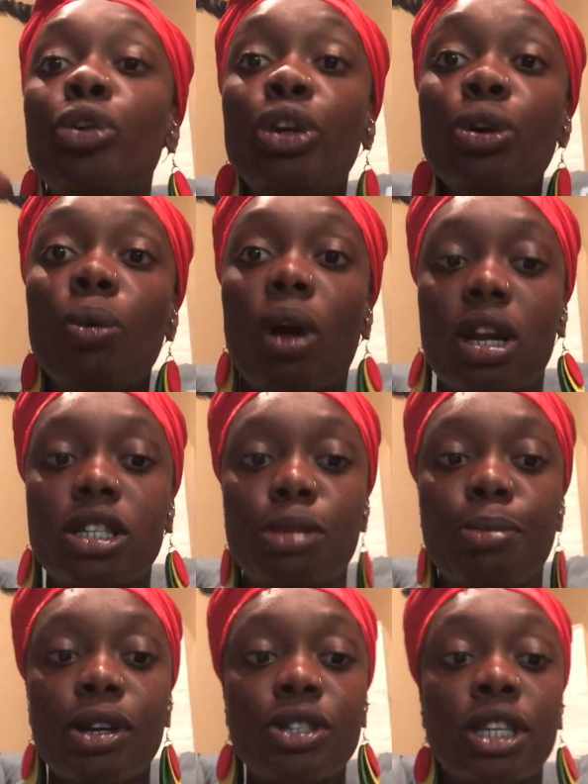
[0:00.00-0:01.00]
you are as a
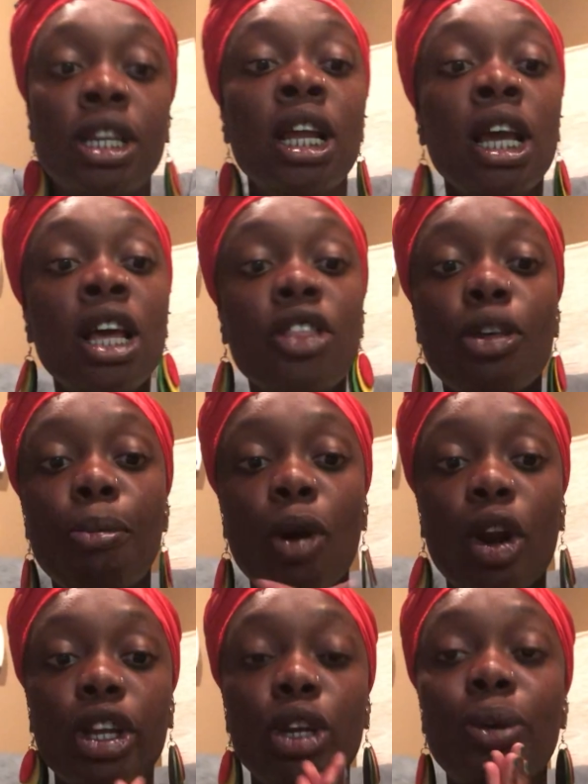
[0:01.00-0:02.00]
person, the
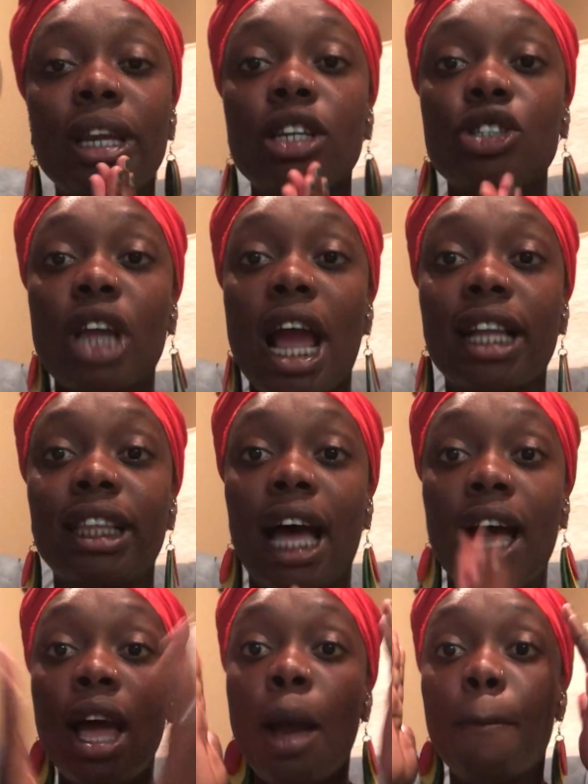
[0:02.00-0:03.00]
more you can attract that.